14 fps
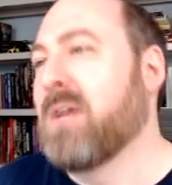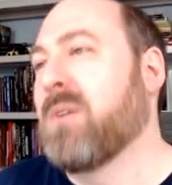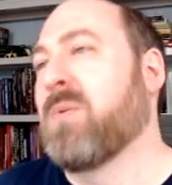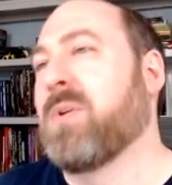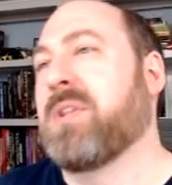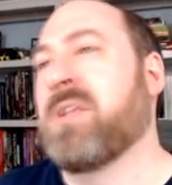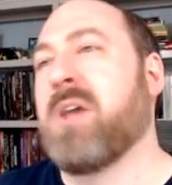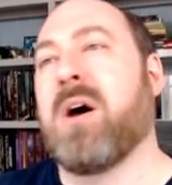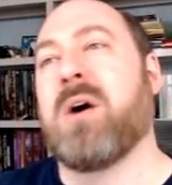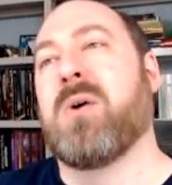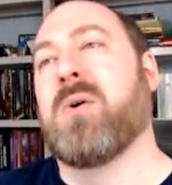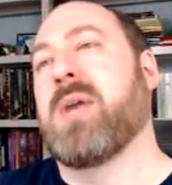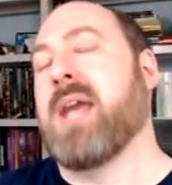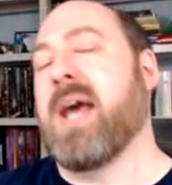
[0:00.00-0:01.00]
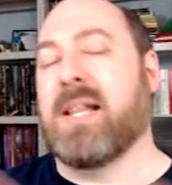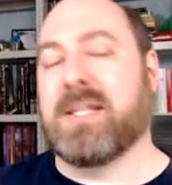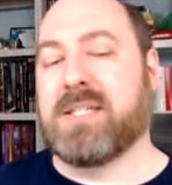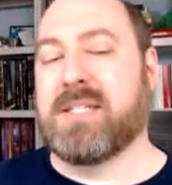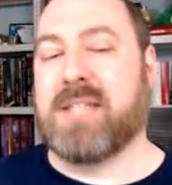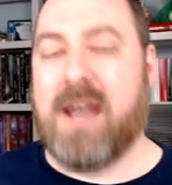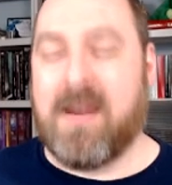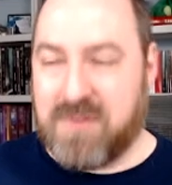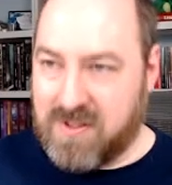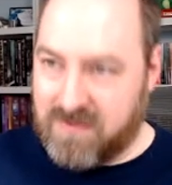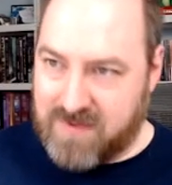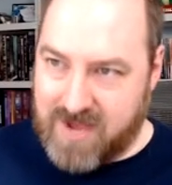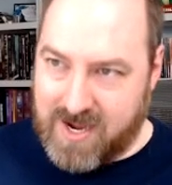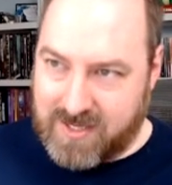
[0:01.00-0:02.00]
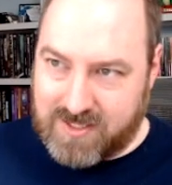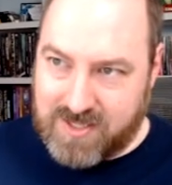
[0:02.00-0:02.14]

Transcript: with no analysis after the fact.